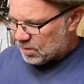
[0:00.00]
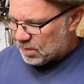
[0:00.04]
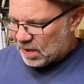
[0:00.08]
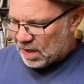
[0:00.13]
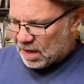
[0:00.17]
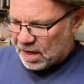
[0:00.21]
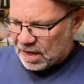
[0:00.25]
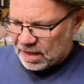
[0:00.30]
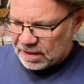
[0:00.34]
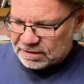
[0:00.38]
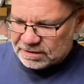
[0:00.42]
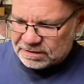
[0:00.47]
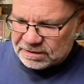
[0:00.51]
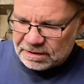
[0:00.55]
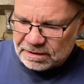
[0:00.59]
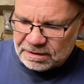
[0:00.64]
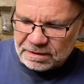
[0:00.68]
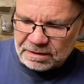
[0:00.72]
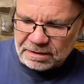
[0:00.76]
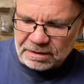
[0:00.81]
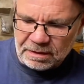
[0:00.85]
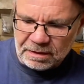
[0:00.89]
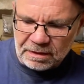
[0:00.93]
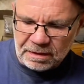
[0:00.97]
pliers
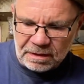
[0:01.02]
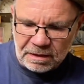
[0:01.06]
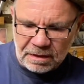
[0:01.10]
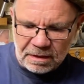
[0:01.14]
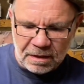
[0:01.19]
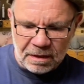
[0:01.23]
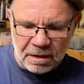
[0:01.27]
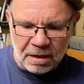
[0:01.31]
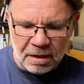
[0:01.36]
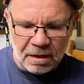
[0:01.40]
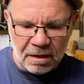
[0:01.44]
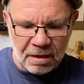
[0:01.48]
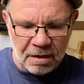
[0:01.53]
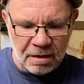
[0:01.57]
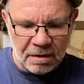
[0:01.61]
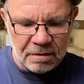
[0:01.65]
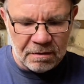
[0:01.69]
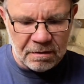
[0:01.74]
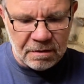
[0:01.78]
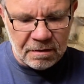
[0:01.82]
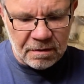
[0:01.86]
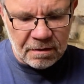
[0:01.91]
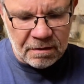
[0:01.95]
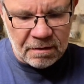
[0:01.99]
are
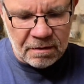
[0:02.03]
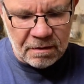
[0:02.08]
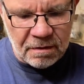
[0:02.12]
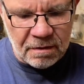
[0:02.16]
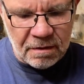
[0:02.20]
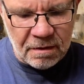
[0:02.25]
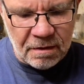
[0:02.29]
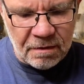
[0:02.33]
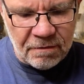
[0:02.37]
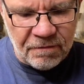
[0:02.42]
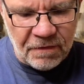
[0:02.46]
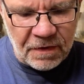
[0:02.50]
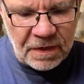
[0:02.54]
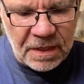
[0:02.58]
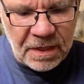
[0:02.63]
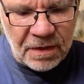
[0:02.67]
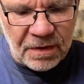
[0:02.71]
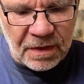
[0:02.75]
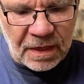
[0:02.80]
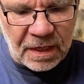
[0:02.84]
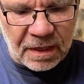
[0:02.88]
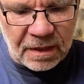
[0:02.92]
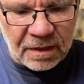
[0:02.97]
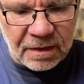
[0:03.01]
a funny
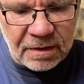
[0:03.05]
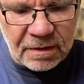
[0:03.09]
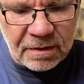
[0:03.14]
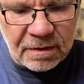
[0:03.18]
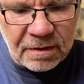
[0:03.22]
thing.